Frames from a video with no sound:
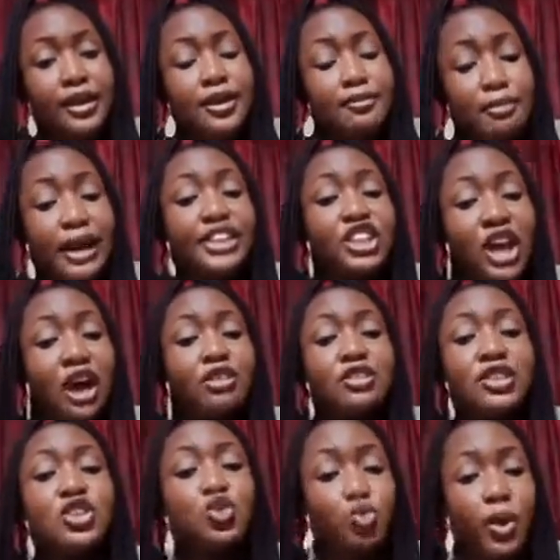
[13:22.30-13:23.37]
my child
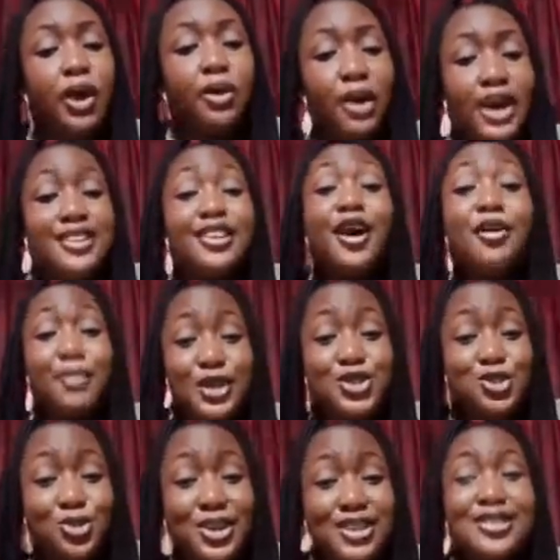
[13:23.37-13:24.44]
did well. I tell my
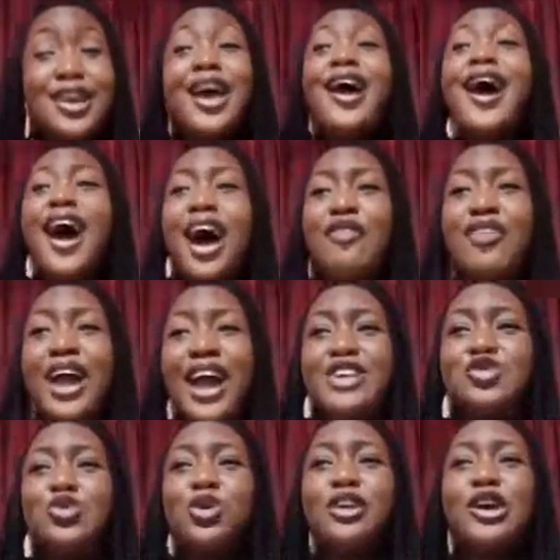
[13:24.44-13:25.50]
students, have a high
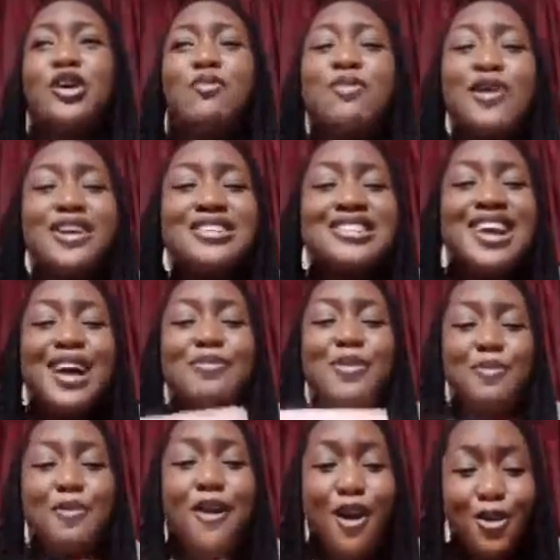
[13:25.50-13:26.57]
score that your parents can be
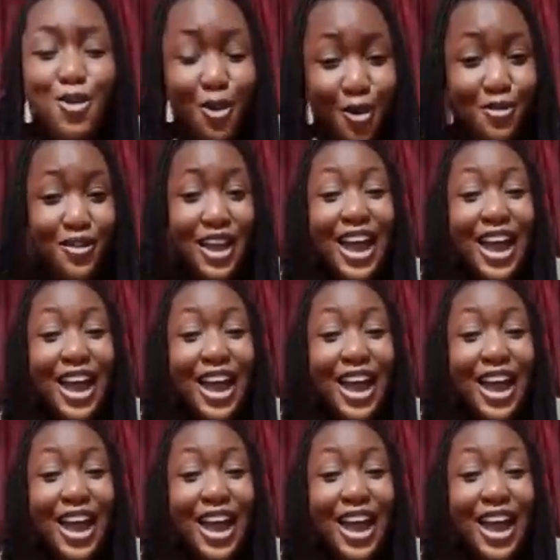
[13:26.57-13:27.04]
proud of,